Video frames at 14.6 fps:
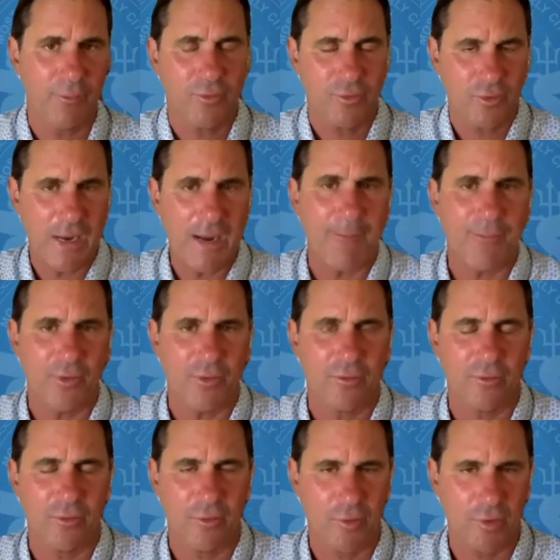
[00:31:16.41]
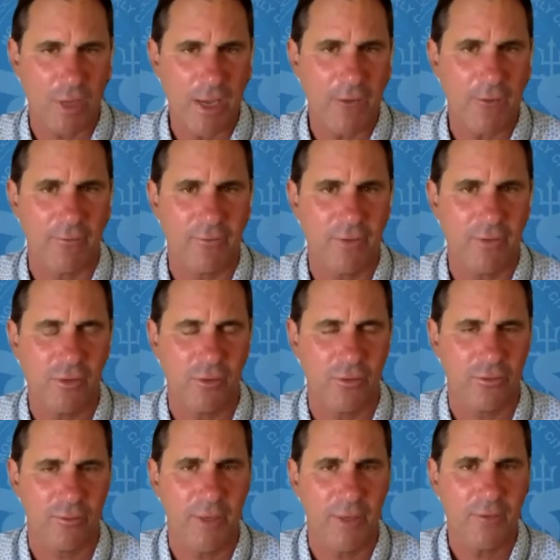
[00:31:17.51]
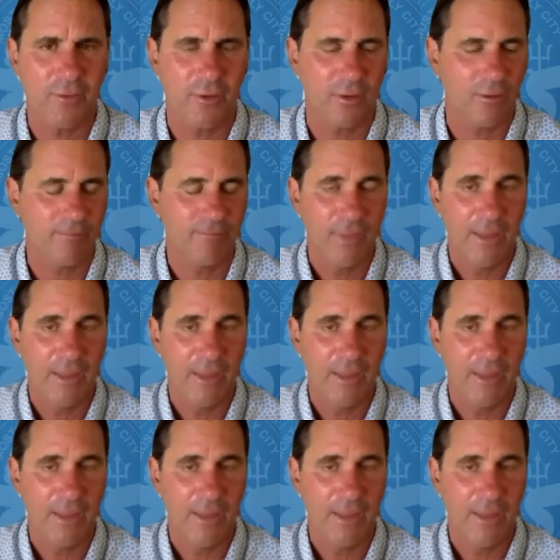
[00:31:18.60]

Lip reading: stop the slaughter of sea turtles in Mexico,